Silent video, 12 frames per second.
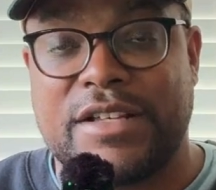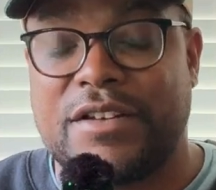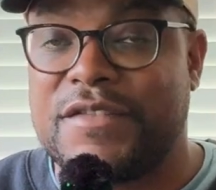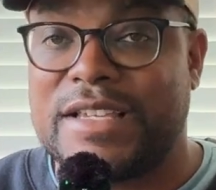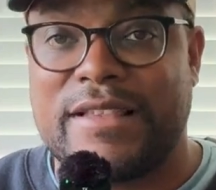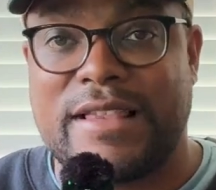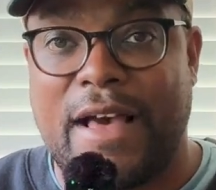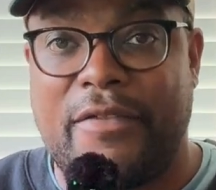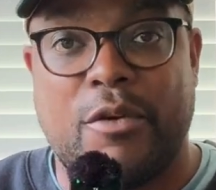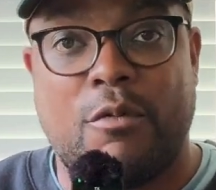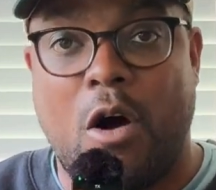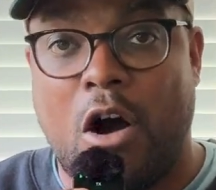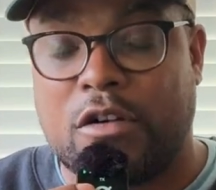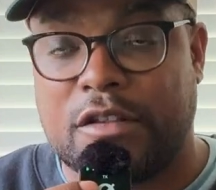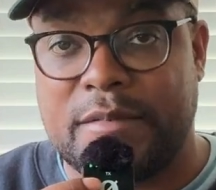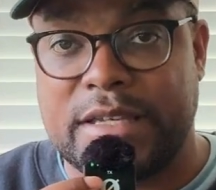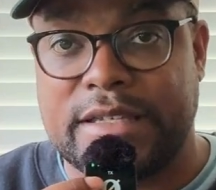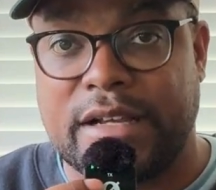And you've seen that, the Walk
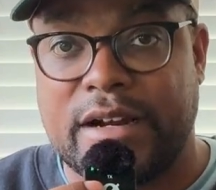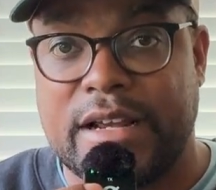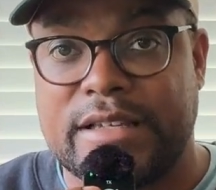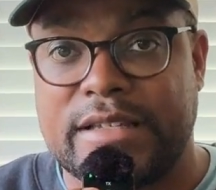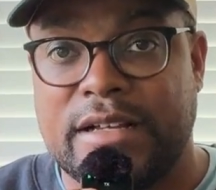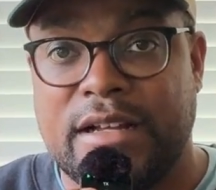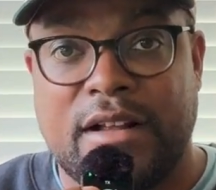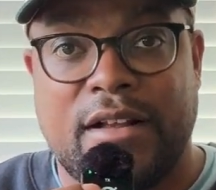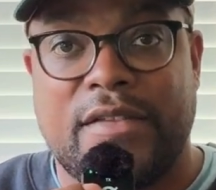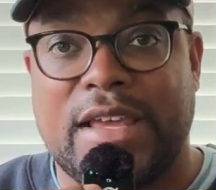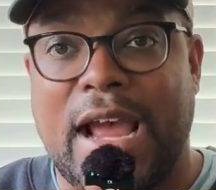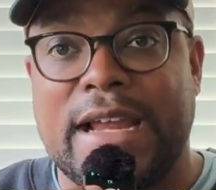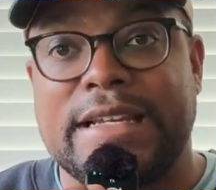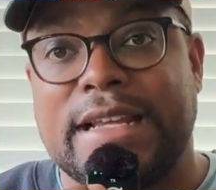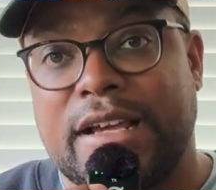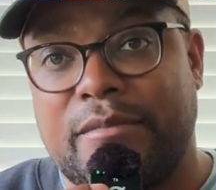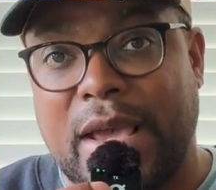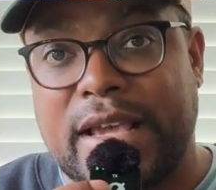With Me series, the
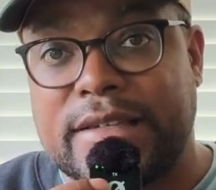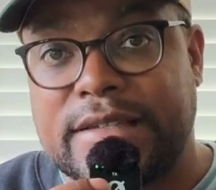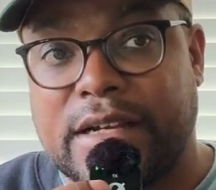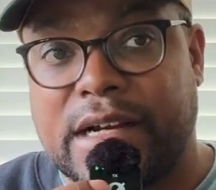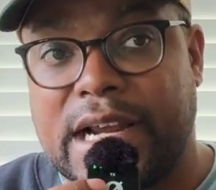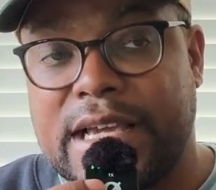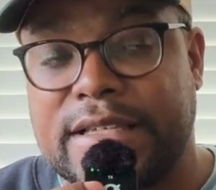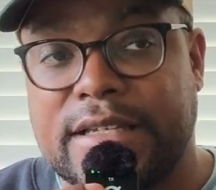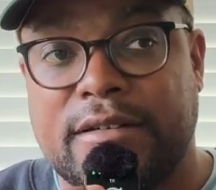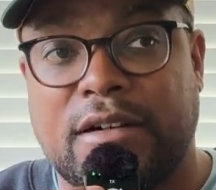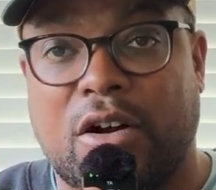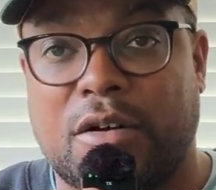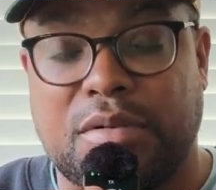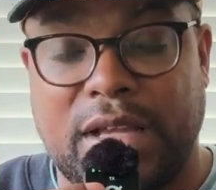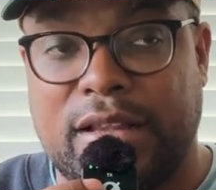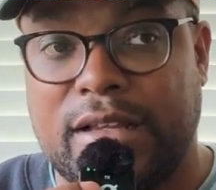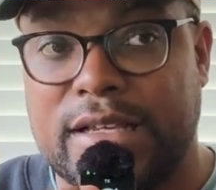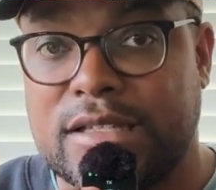Idea Maze series or
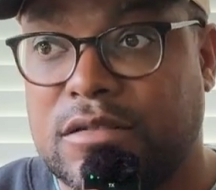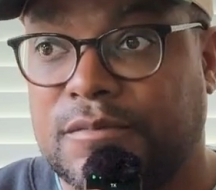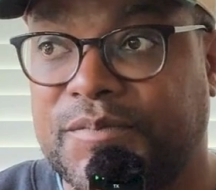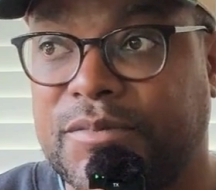playlist.